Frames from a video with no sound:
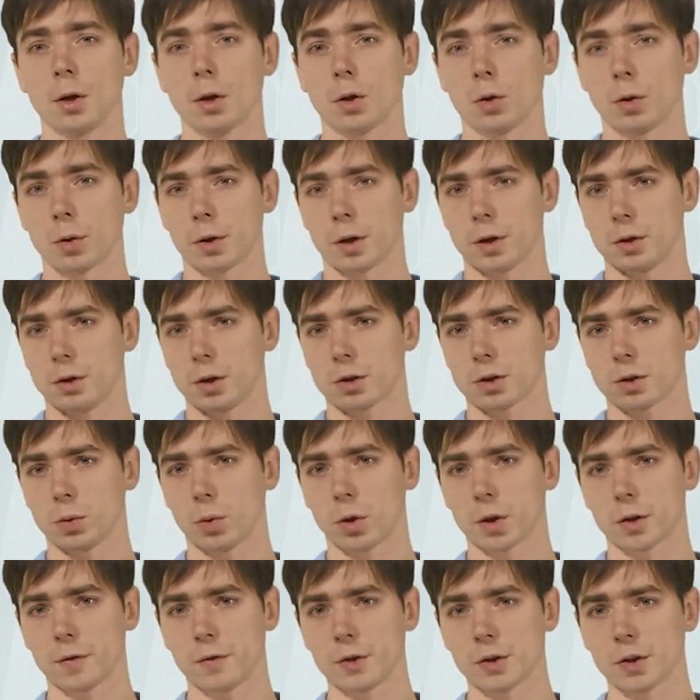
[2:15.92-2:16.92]
Okay, let's
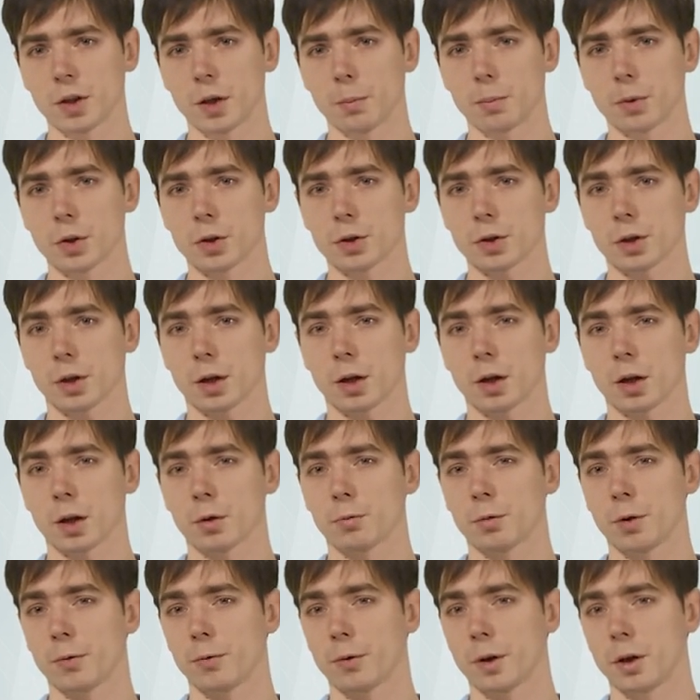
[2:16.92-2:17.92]
look at these numbers.
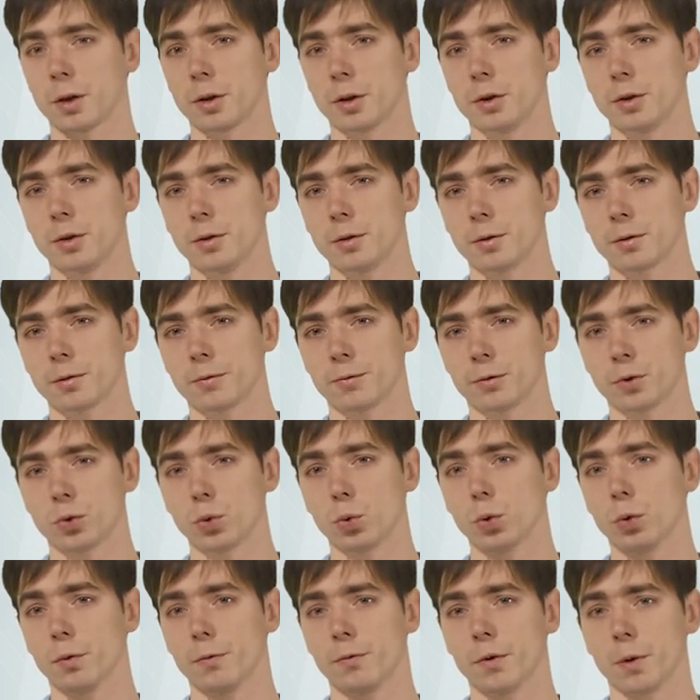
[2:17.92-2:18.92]
Can we find
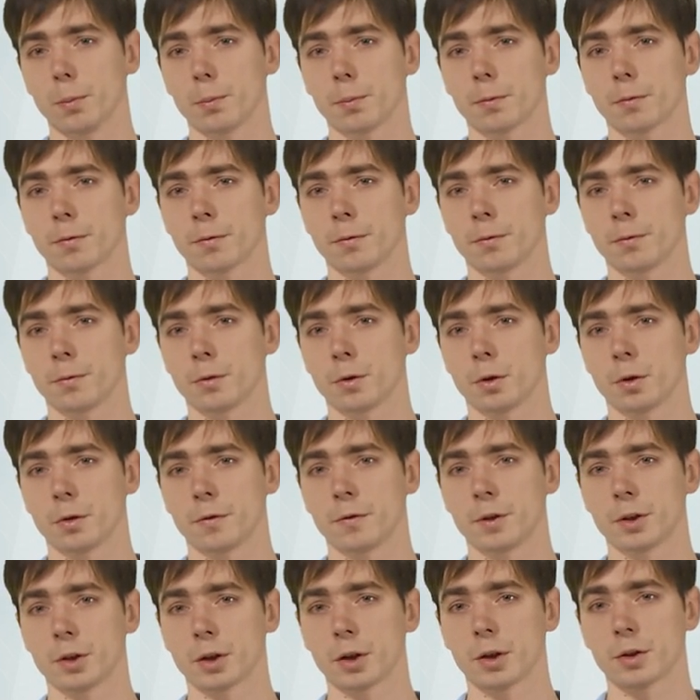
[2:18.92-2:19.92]
2 of them
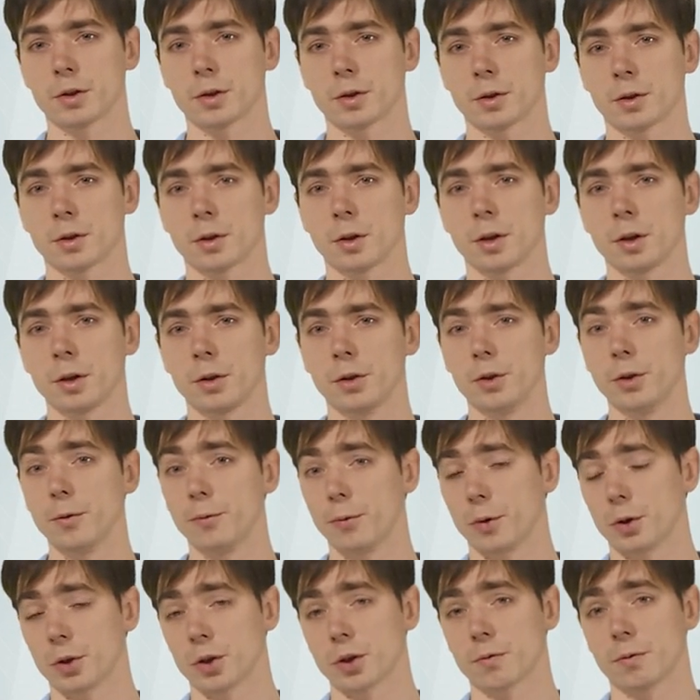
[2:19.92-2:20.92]
that has
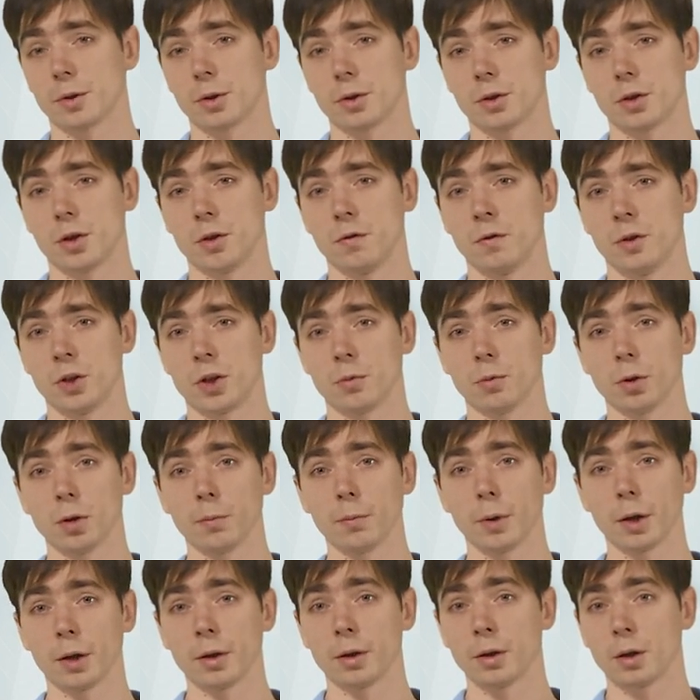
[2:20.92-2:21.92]
difference that is
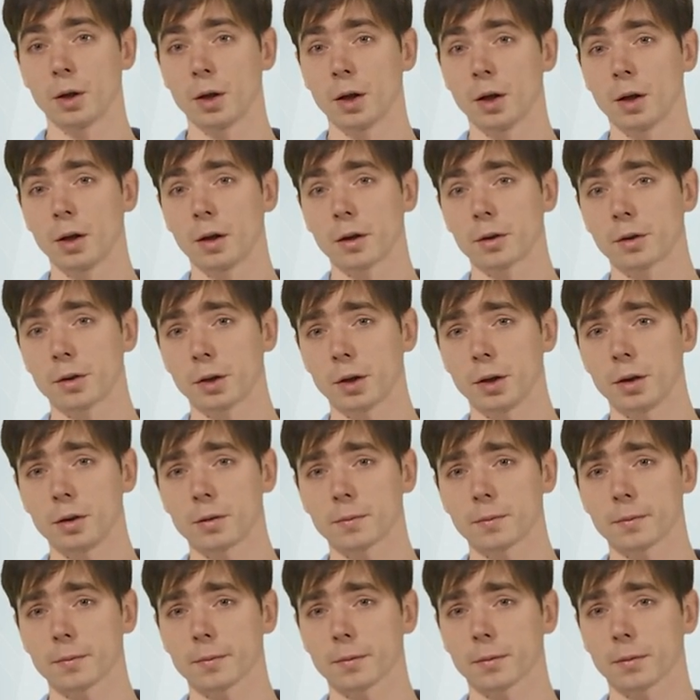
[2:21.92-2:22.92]
divisible by
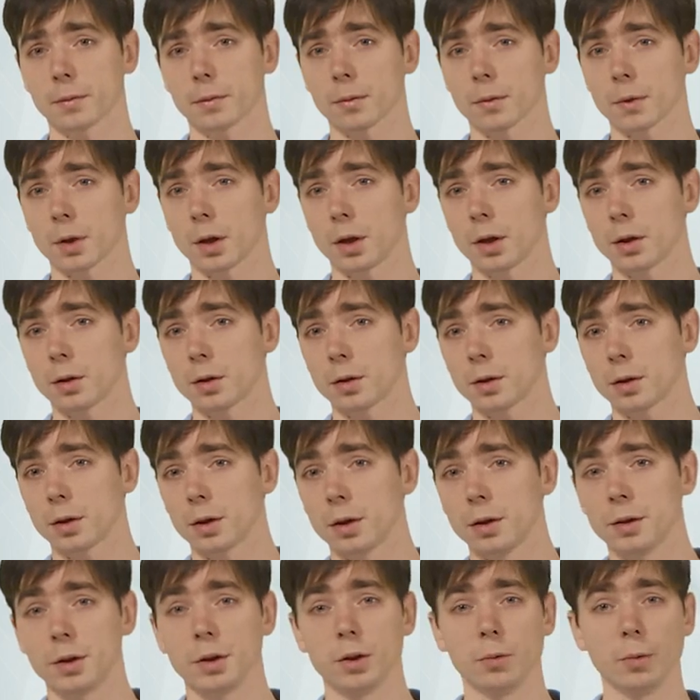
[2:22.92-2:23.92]
3? And
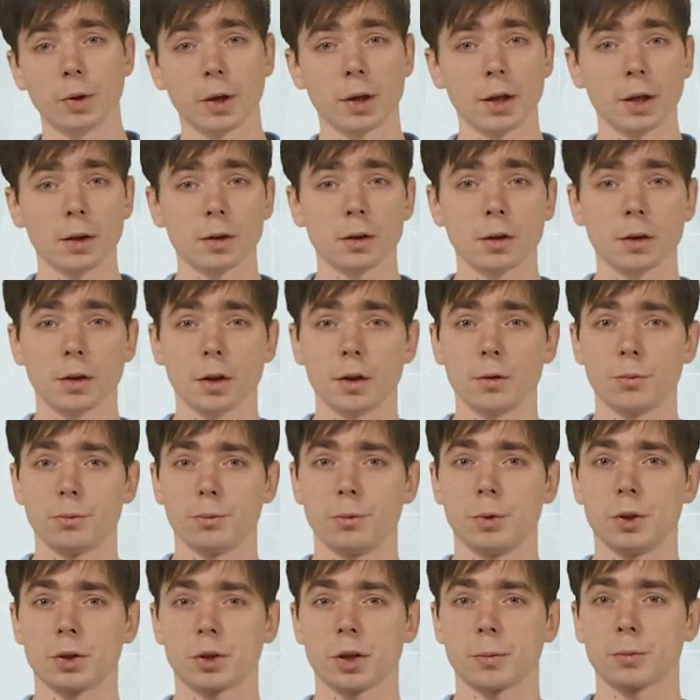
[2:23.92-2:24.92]
indeed we can,
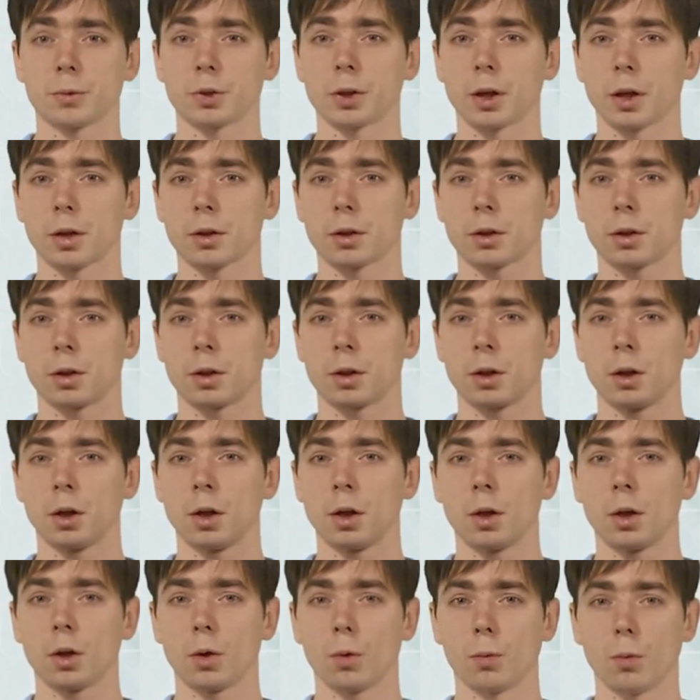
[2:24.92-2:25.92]
if we subtract
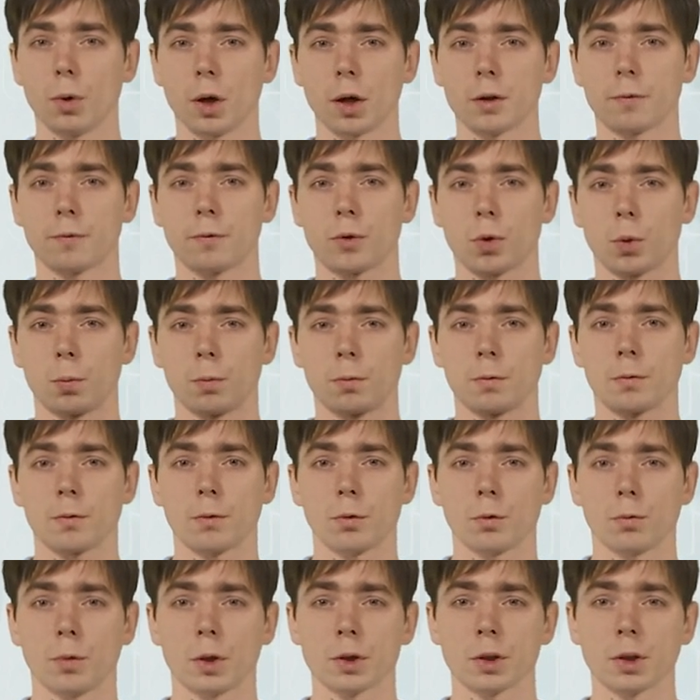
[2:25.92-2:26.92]
1 from
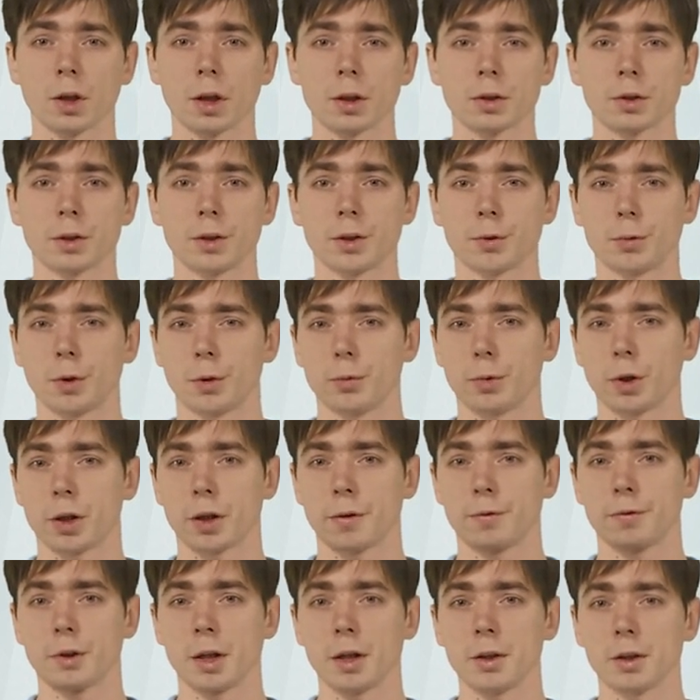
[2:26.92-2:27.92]
100, then we
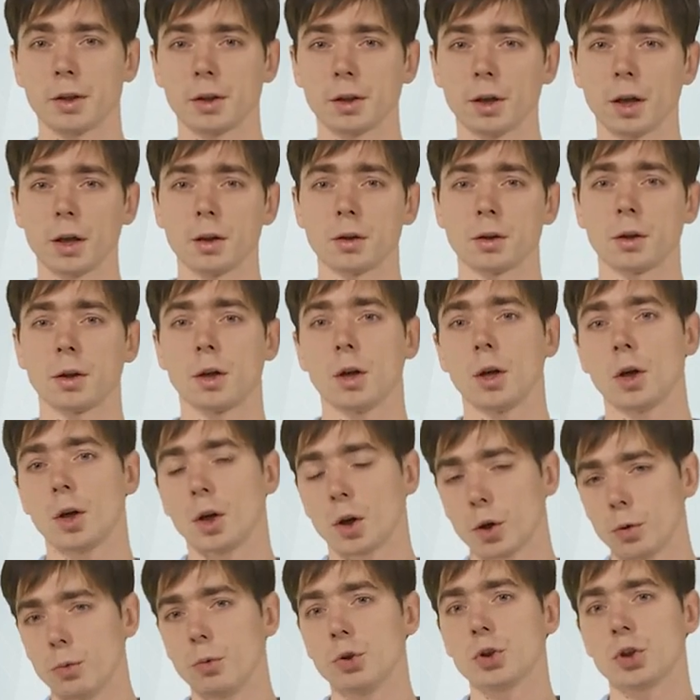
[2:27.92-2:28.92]
have 99,
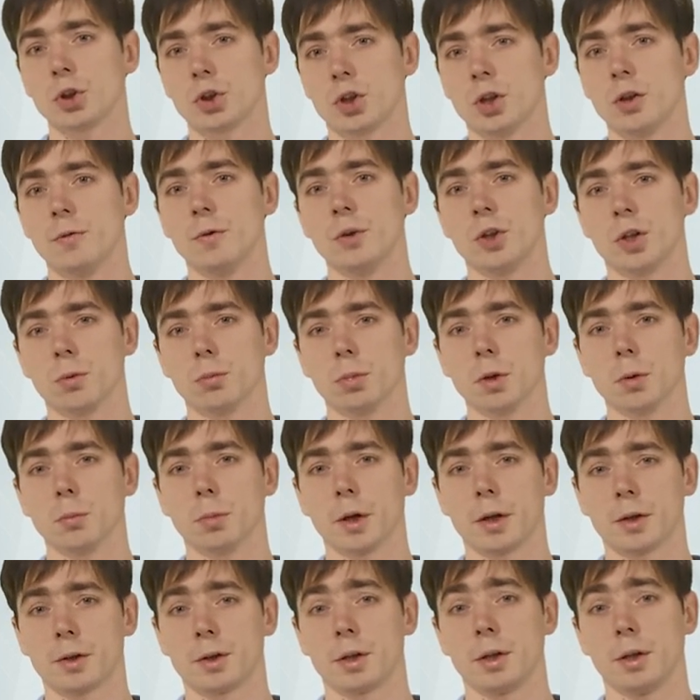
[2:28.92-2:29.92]
which is divisible
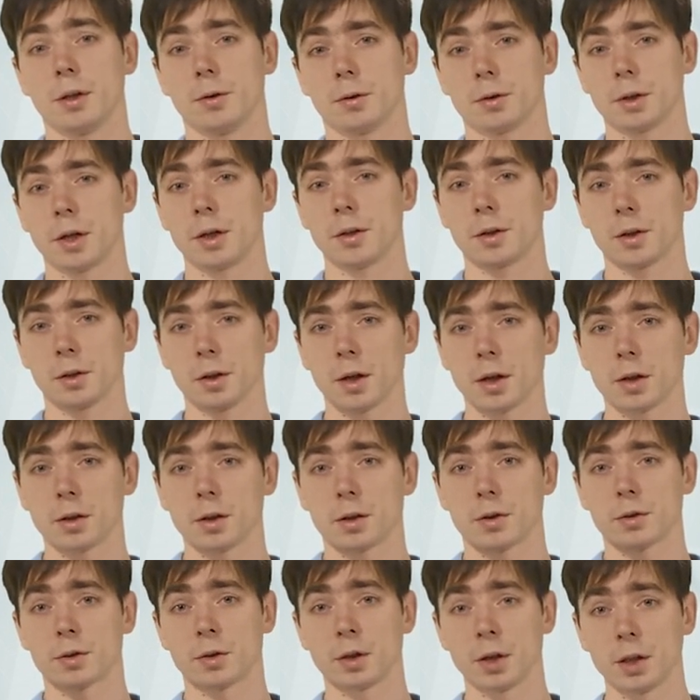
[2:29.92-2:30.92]
by 3.
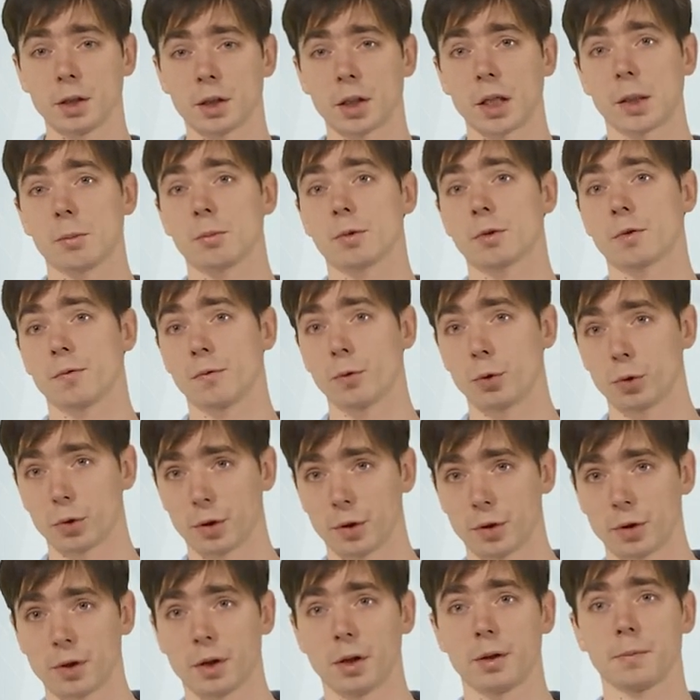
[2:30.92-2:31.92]
99 is 3 times
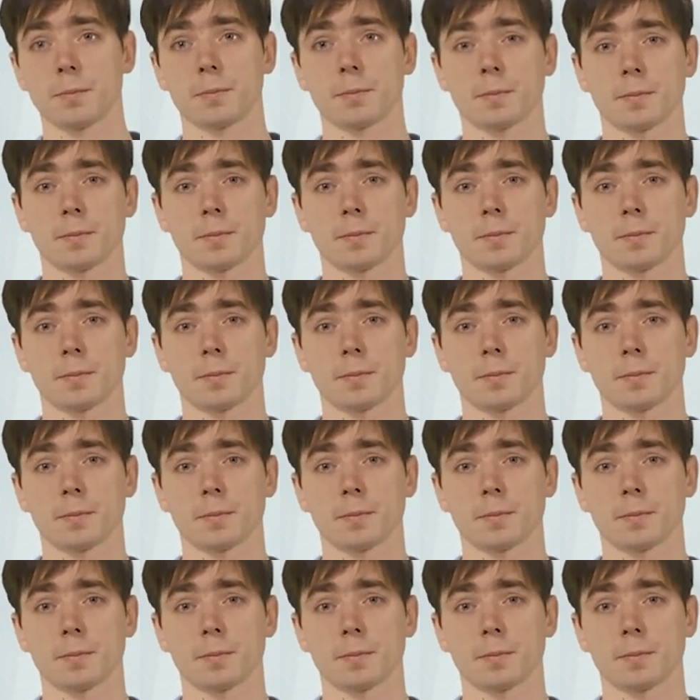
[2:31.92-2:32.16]
33.